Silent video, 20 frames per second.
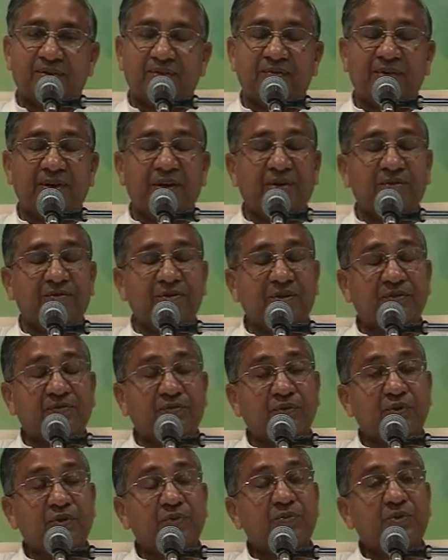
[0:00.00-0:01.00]
one of the
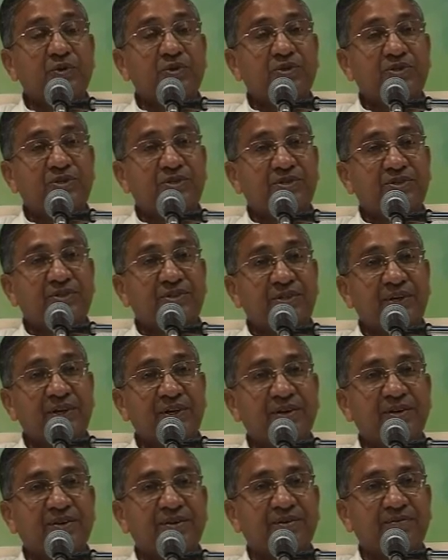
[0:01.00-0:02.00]
foremost
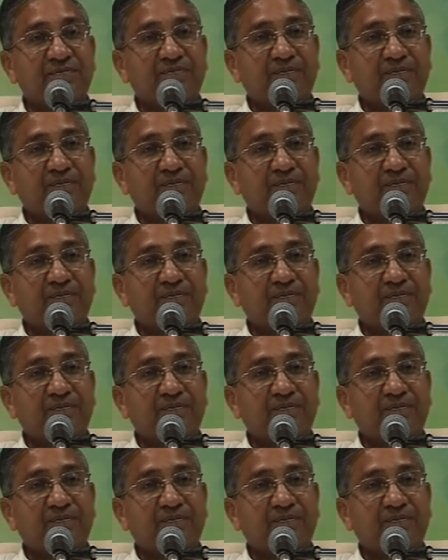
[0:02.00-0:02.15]
thing